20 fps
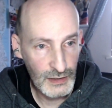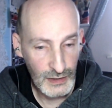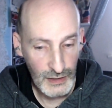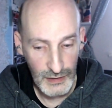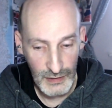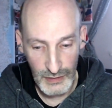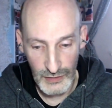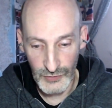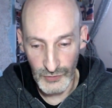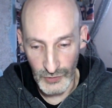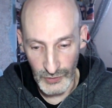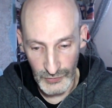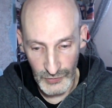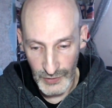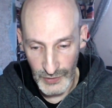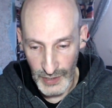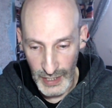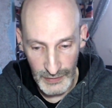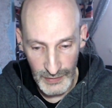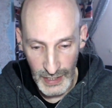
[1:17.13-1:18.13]
So
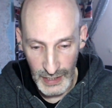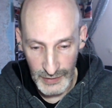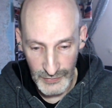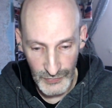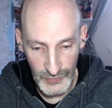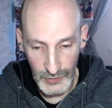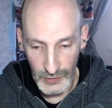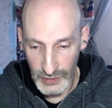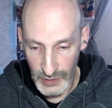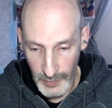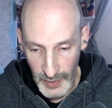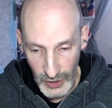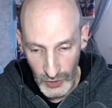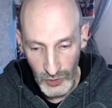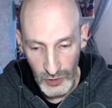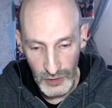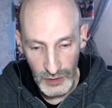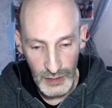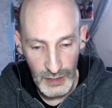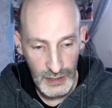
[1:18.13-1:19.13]
that's the ultimate
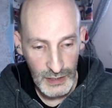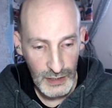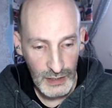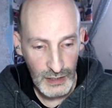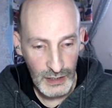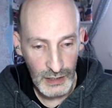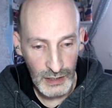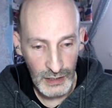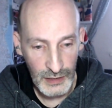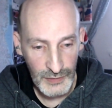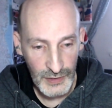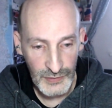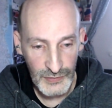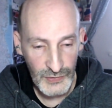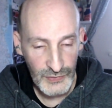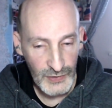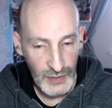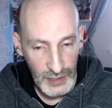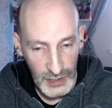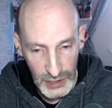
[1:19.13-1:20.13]
goal. This
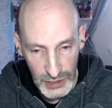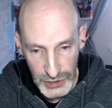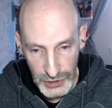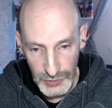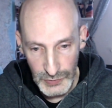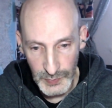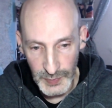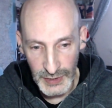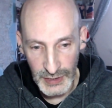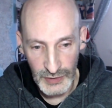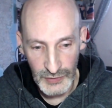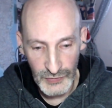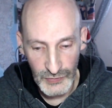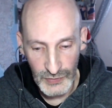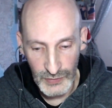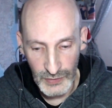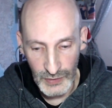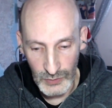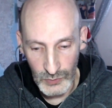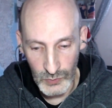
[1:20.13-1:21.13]
is an issue
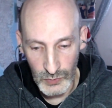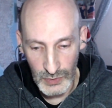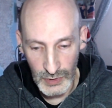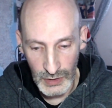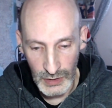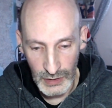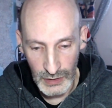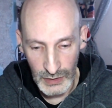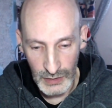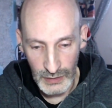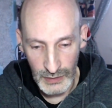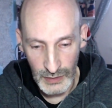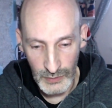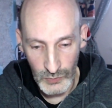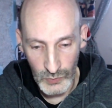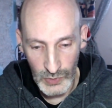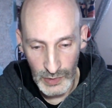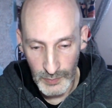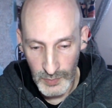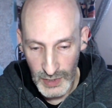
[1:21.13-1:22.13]
because the
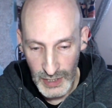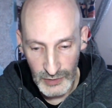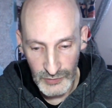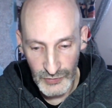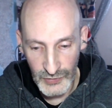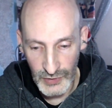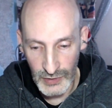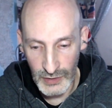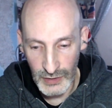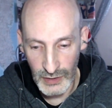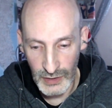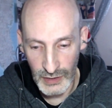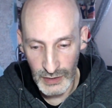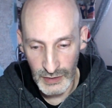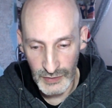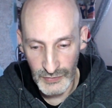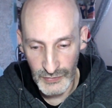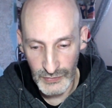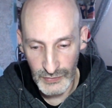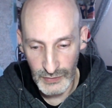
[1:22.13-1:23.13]
web browser
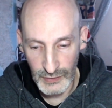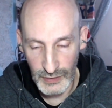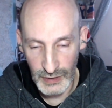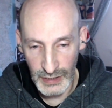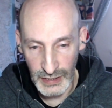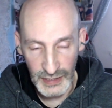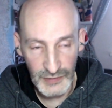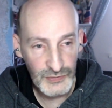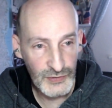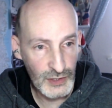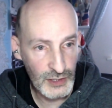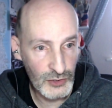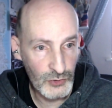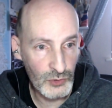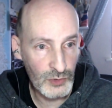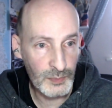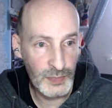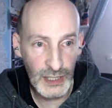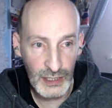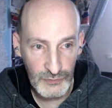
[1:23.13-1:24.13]
is an
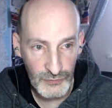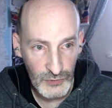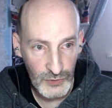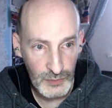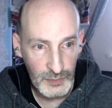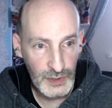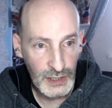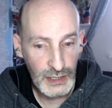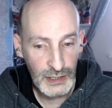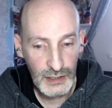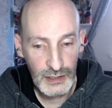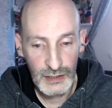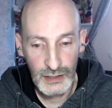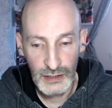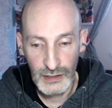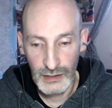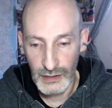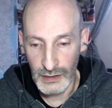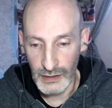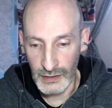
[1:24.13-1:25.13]
insecure platform.
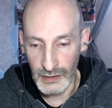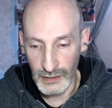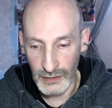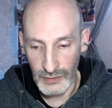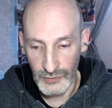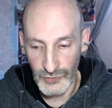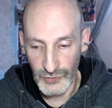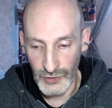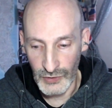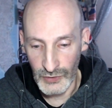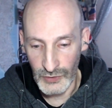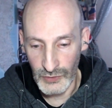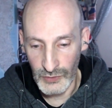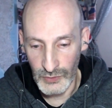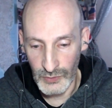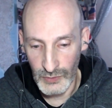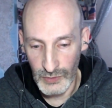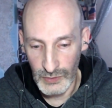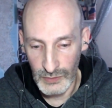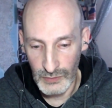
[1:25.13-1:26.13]

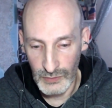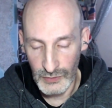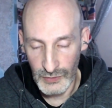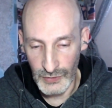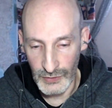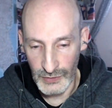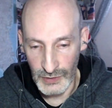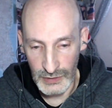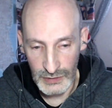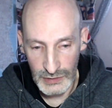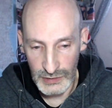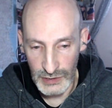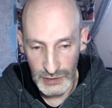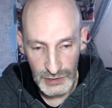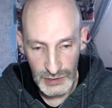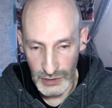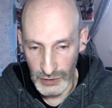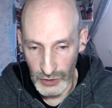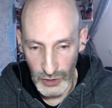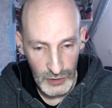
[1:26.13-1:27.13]
So
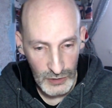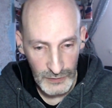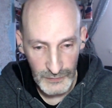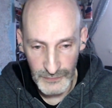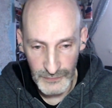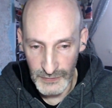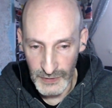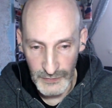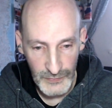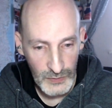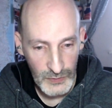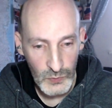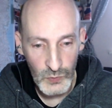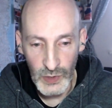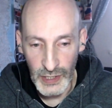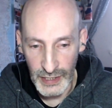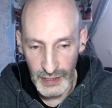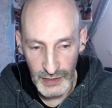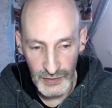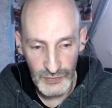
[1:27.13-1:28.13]
there's a lot of different
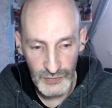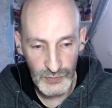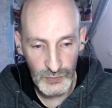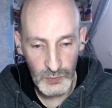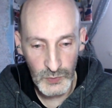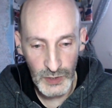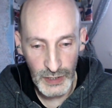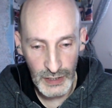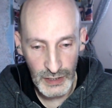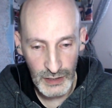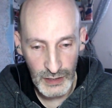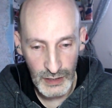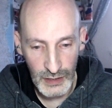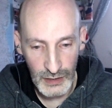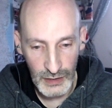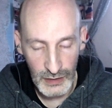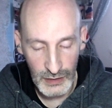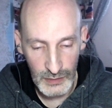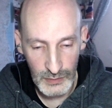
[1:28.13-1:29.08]
ways where